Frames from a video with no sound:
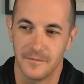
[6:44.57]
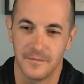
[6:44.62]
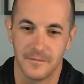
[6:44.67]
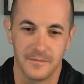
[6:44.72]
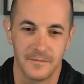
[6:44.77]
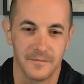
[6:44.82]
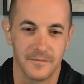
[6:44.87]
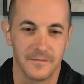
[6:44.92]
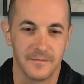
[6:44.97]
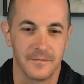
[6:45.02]

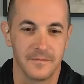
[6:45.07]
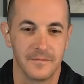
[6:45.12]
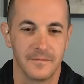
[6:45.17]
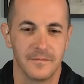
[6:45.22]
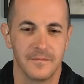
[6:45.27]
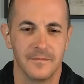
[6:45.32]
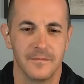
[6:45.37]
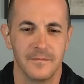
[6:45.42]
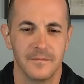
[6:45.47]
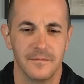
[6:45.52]

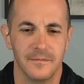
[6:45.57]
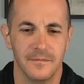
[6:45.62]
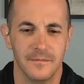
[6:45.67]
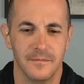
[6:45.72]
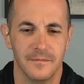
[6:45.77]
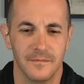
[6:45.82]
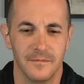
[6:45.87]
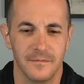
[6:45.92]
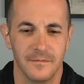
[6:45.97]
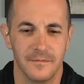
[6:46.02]

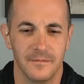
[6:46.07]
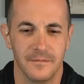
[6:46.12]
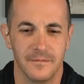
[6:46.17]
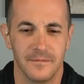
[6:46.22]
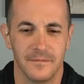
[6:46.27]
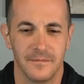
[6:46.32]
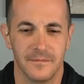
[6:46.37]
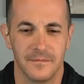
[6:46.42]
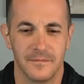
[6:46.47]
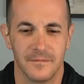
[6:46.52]

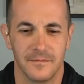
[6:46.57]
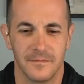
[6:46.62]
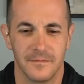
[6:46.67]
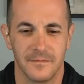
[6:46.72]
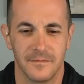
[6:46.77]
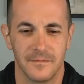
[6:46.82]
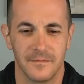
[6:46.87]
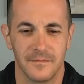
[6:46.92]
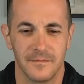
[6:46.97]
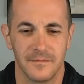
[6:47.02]

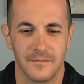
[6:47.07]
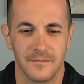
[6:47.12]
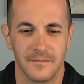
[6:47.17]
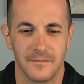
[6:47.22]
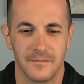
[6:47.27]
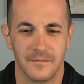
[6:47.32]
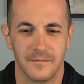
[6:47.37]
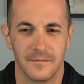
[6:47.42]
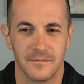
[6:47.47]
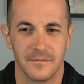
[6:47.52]

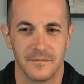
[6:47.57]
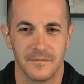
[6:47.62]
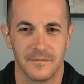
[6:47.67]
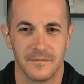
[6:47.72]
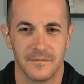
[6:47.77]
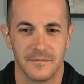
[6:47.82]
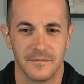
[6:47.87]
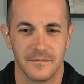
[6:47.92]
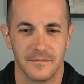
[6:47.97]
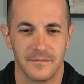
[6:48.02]

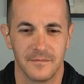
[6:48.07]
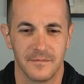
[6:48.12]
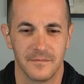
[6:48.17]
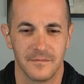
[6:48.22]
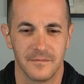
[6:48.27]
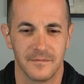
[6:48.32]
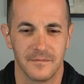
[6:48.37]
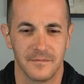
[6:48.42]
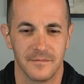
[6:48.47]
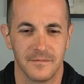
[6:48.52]

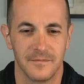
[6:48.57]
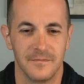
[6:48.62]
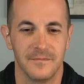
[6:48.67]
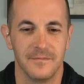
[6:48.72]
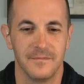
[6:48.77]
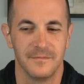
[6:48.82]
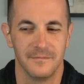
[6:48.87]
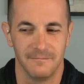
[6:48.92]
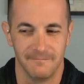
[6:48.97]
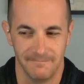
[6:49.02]

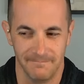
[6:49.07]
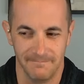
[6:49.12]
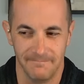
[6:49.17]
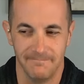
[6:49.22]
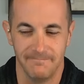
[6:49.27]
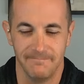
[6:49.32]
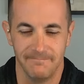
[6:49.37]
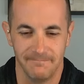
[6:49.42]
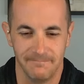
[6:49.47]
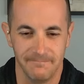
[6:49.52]

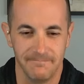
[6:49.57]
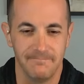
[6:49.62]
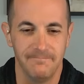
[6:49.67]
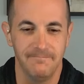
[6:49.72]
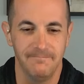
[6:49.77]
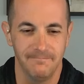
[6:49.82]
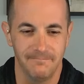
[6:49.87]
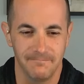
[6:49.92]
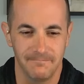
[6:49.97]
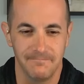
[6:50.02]

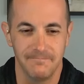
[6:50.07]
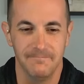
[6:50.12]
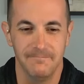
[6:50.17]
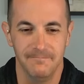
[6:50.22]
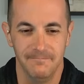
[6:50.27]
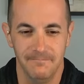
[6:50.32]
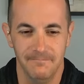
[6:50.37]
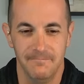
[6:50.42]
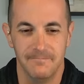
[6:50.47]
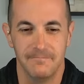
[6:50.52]

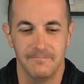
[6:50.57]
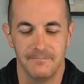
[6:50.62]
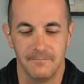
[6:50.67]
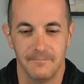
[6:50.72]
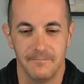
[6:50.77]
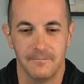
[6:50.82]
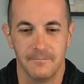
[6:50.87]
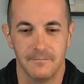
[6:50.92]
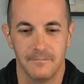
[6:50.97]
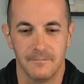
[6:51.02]

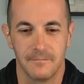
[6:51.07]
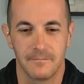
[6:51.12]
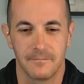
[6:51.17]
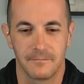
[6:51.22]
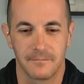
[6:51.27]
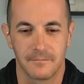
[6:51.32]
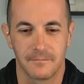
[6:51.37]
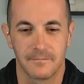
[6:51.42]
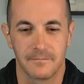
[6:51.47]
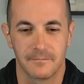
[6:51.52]

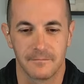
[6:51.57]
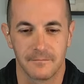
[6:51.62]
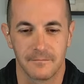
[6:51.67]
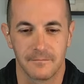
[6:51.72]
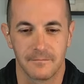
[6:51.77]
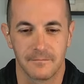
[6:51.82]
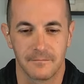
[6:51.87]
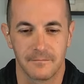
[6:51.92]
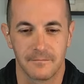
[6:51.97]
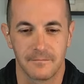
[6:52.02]

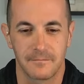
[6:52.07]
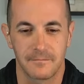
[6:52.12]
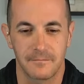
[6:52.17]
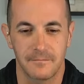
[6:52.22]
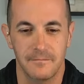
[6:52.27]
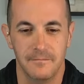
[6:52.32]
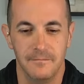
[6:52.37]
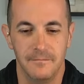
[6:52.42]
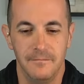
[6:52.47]
No words are spoken by the person on screen.